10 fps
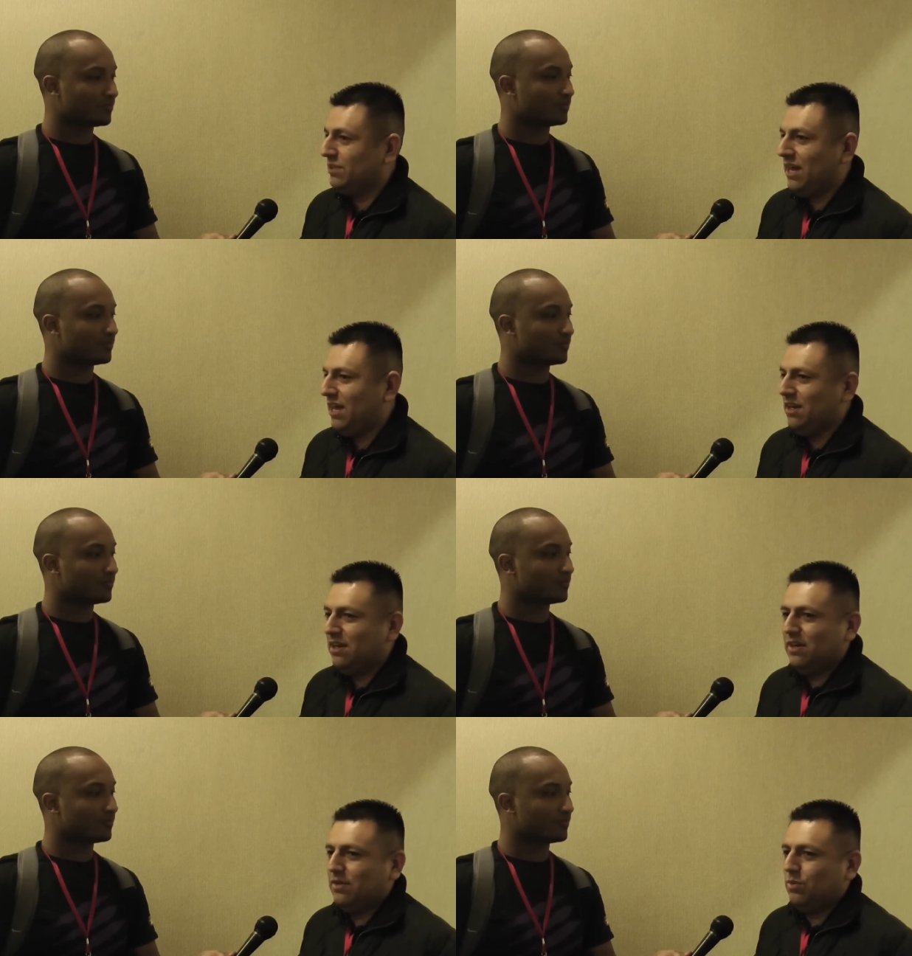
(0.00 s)
Speaker 1: Hey,
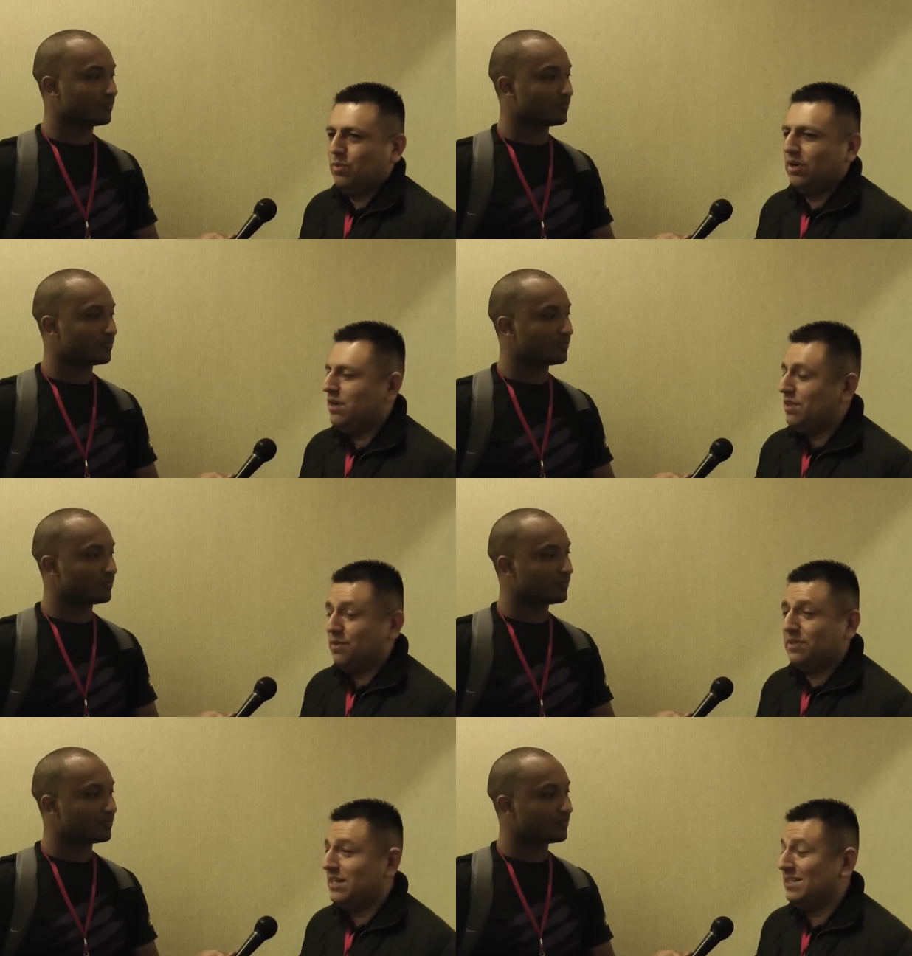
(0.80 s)
we're gonna
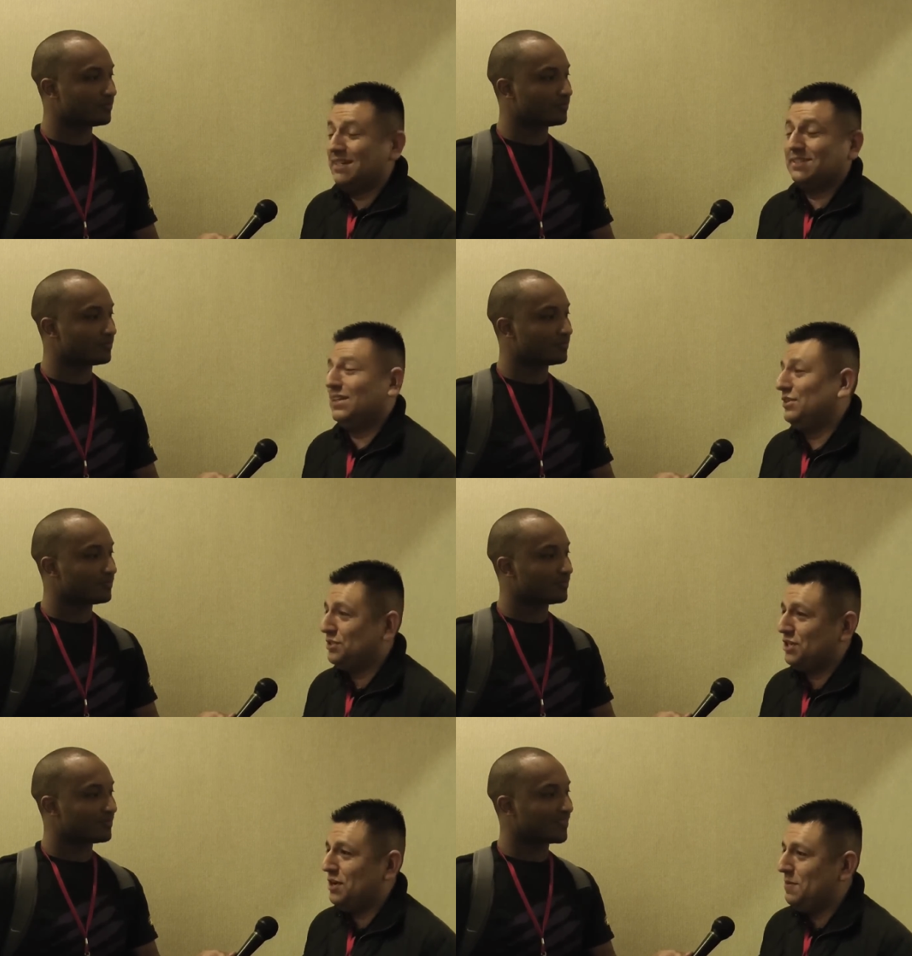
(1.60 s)
throw a ten thousand dollar
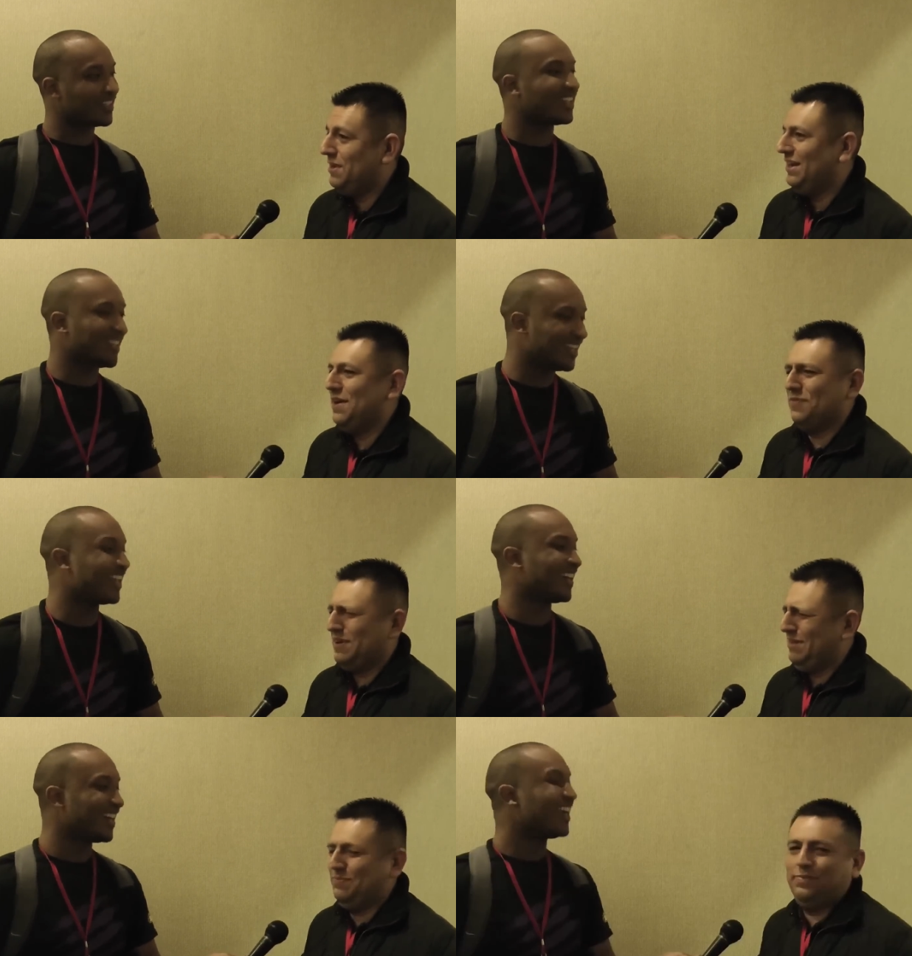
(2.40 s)
tournament. Yeah,
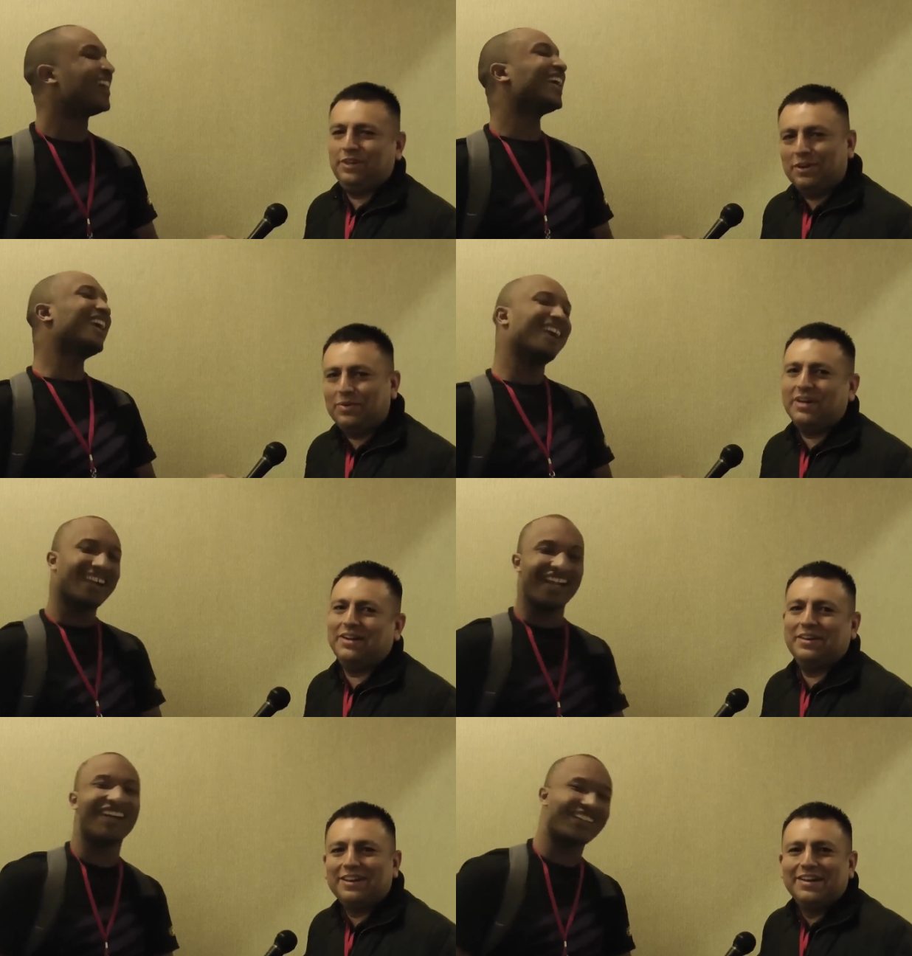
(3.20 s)
I, uh, you know what?